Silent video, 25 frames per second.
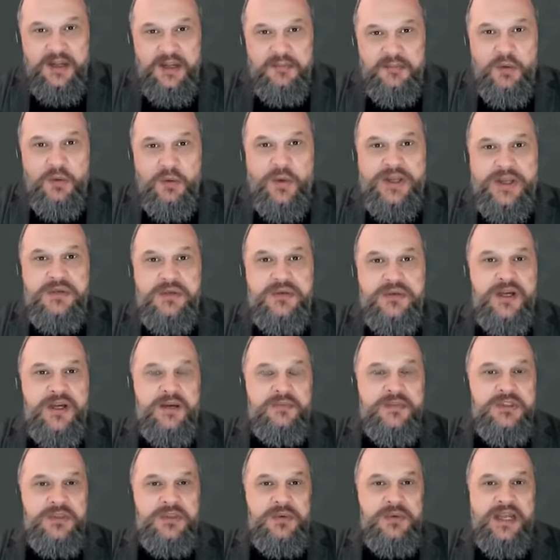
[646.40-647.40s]
But when you
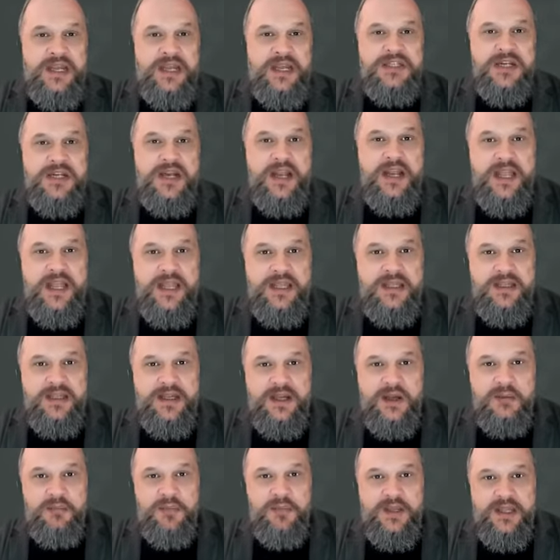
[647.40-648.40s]
come to actually
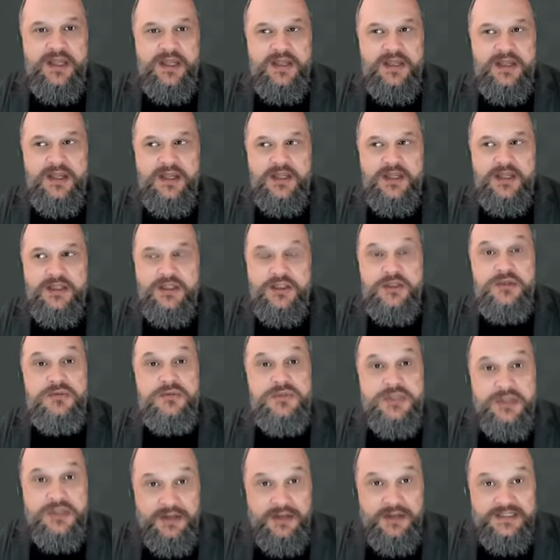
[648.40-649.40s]
um,
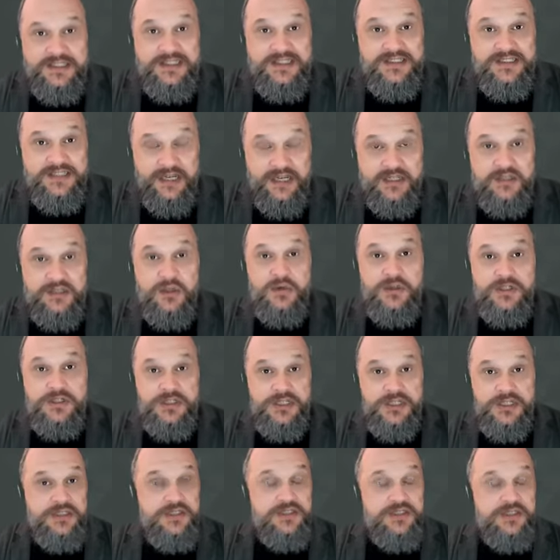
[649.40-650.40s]
utilizing
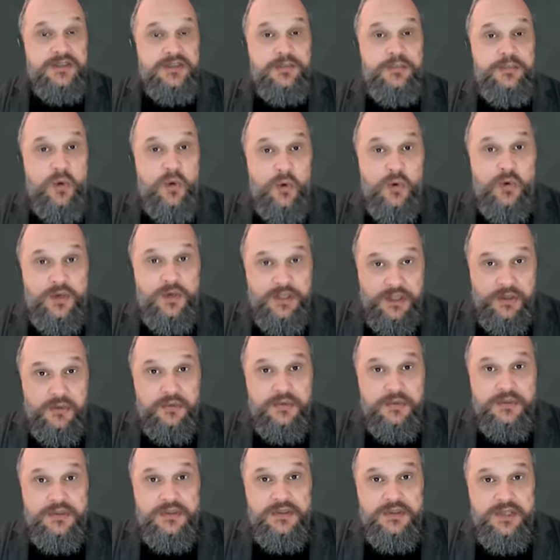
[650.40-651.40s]
technology to support you
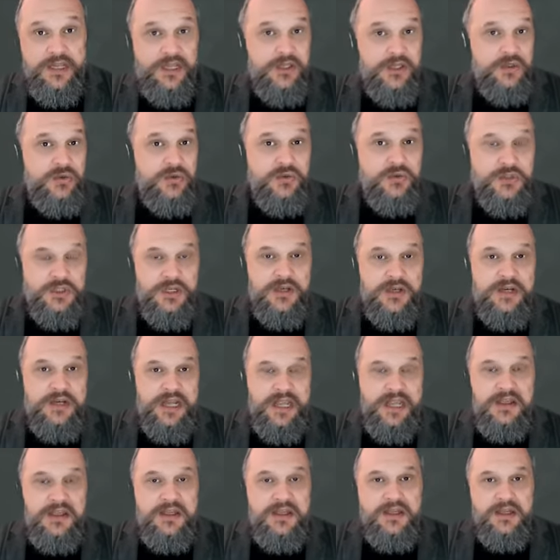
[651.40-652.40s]
in your
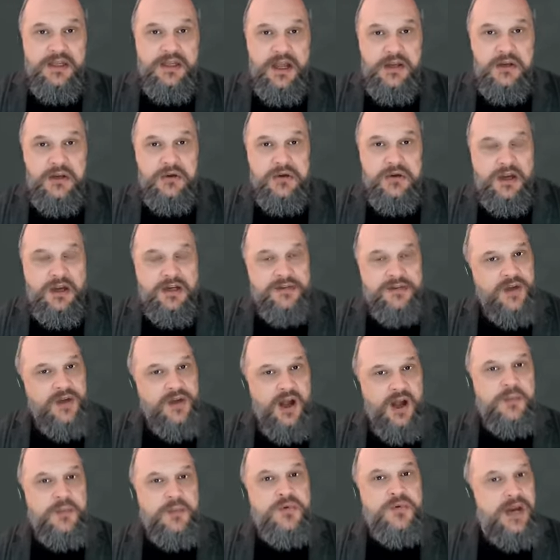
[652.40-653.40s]
journey and your kind of
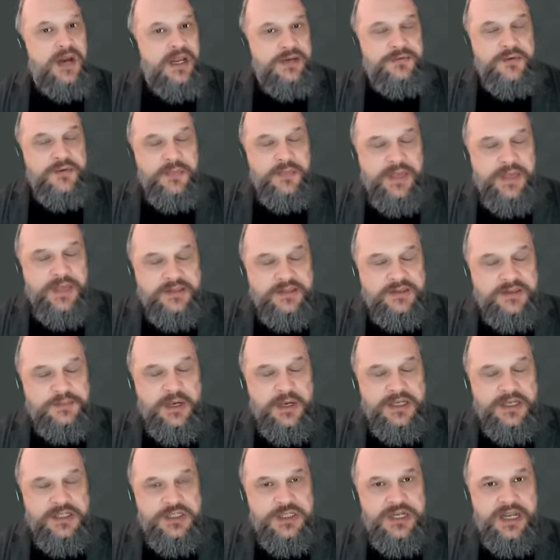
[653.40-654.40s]
upgrade from that
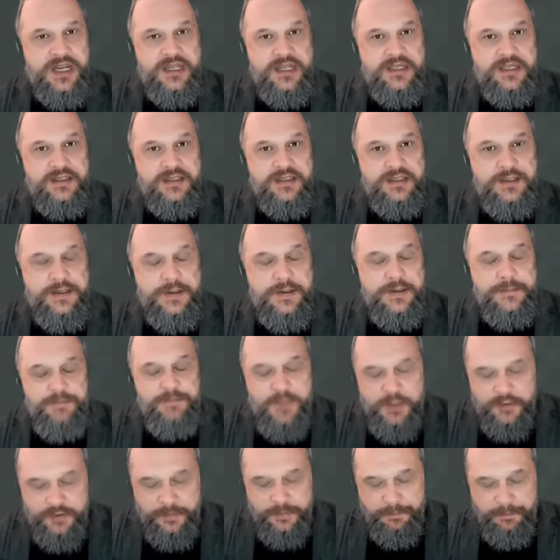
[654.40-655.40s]
spreadsheet,
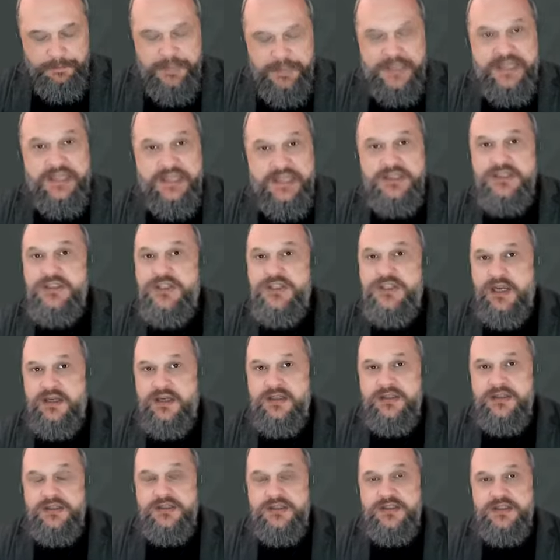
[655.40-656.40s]
the biggest
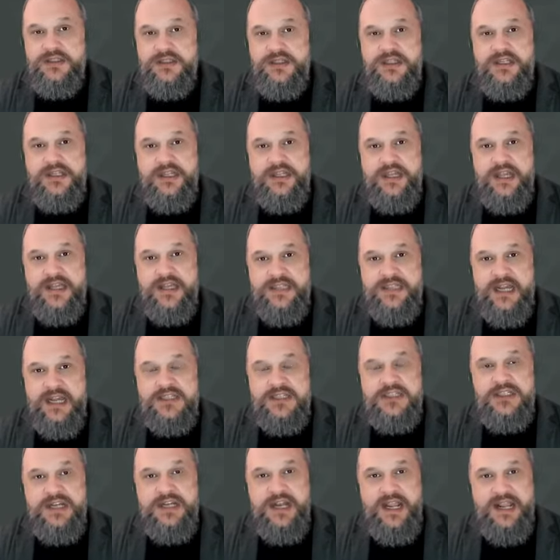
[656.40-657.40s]
challenge is
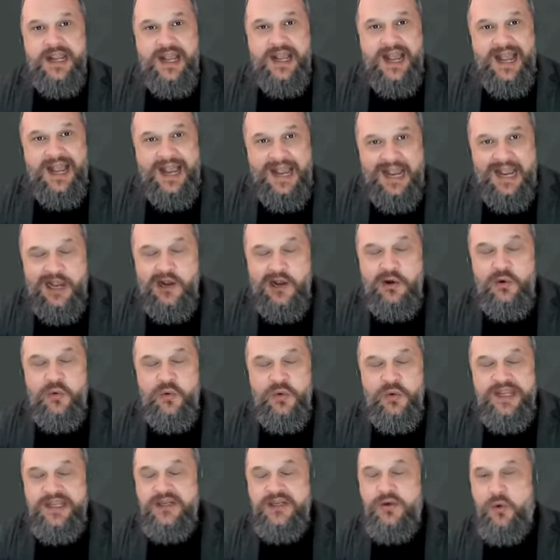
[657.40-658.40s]
actually
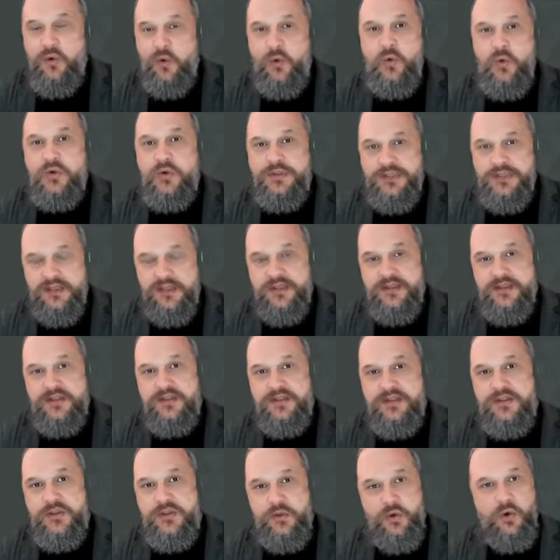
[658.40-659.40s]
how in order
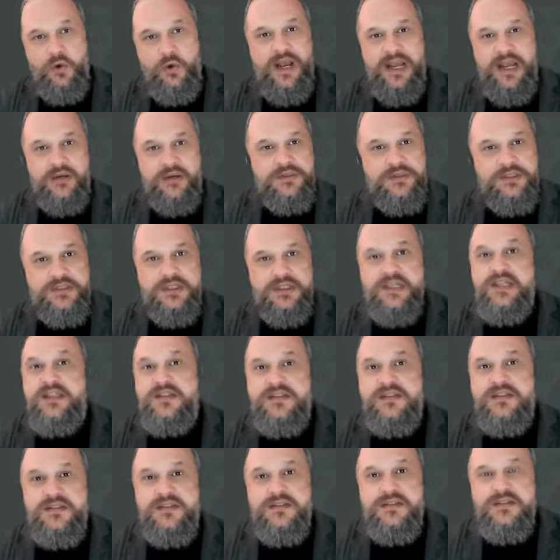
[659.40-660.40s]
your house
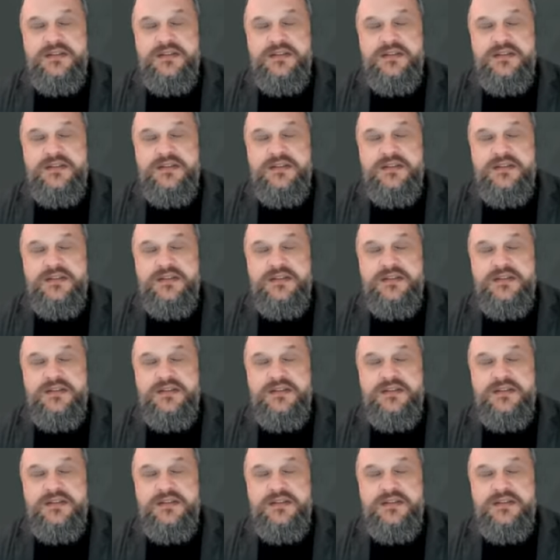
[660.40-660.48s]
is